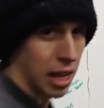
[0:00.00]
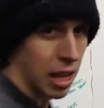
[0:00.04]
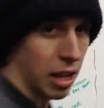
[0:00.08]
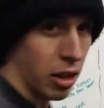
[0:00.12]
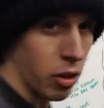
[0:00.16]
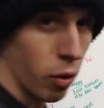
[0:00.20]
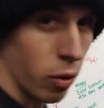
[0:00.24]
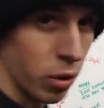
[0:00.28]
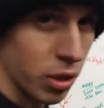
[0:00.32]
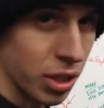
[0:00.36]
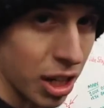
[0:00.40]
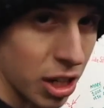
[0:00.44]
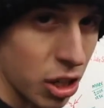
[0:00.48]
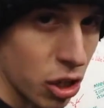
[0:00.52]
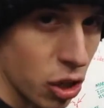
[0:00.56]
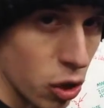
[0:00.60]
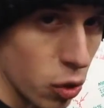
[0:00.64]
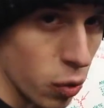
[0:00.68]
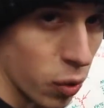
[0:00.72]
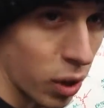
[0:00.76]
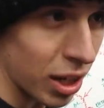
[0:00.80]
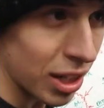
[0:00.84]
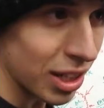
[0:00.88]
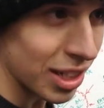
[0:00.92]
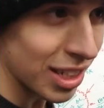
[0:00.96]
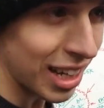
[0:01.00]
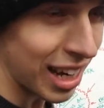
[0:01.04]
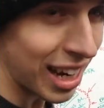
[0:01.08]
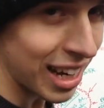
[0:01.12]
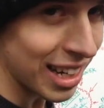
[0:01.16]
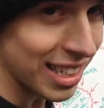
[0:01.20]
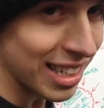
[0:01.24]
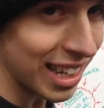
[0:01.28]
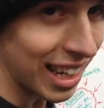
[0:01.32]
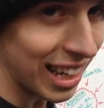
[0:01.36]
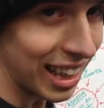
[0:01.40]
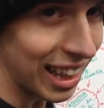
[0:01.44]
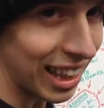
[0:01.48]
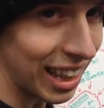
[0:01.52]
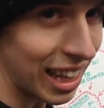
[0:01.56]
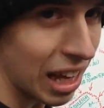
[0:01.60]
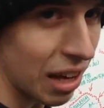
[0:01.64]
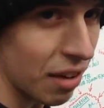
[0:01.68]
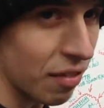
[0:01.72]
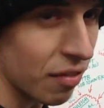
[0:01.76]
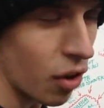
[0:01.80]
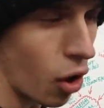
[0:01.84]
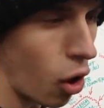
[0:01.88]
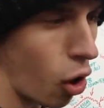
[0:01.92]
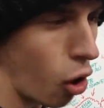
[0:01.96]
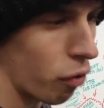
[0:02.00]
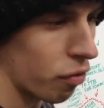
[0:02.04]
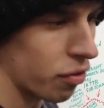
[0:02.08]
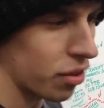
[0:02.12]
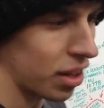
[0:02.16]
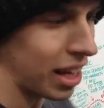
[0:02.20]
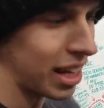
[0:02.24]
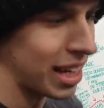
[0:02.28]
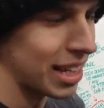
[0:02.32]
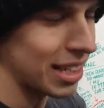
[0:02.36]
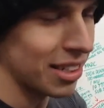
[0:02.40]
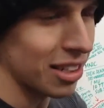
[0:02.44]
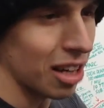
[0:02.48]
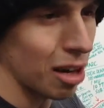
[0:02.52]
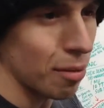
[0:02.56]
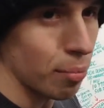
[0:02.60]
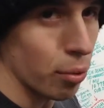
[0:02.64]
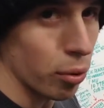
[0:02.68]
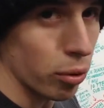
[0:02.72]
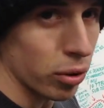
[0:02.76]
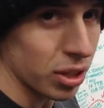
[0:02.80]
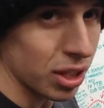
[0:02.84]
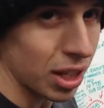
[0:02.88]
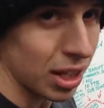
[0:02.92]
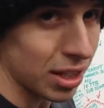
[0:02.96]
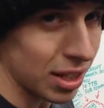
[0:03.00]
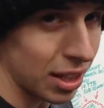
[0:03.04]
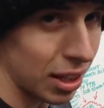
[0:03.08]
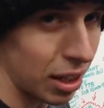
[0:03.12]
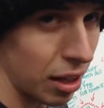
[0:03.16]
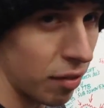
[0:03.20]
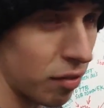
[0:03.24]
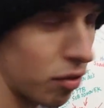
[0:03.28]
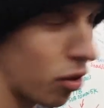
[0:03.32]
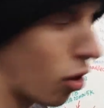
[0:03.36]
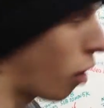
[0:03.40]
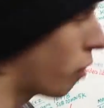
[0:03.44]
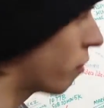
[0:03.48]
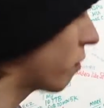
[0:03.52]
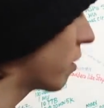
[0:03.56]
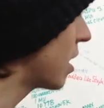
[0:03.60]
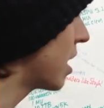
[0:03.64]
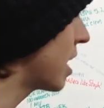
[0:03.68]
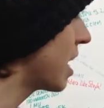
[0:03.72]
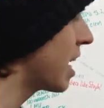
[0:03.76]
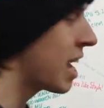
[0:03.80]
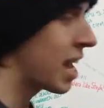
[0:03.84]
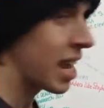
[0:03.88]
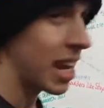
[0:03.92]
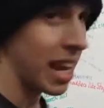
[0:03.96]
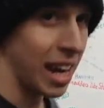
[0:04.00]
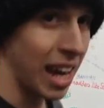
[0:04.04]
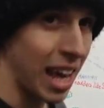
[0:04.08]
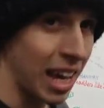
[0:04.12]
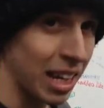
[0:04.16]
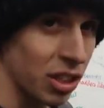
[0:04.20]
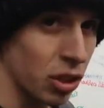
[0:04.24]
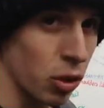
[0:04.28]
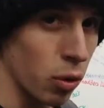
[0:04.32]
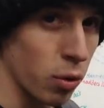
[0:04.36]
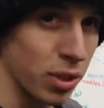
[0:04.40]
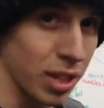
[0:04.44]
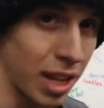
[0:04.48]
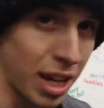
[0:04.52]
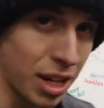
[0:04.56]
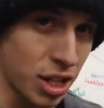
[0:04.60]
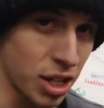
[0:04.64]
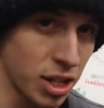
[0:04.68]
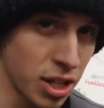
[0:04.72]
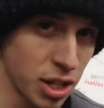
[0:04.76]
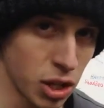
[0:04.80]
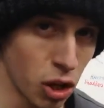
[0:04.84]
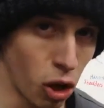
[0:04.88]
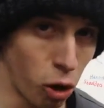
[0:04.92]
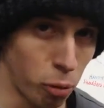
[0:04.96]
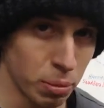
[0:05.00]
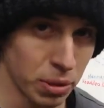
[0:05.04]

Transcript: Internal rotation starts to lift off, so that inside border starts to lift off. Then external rotation is the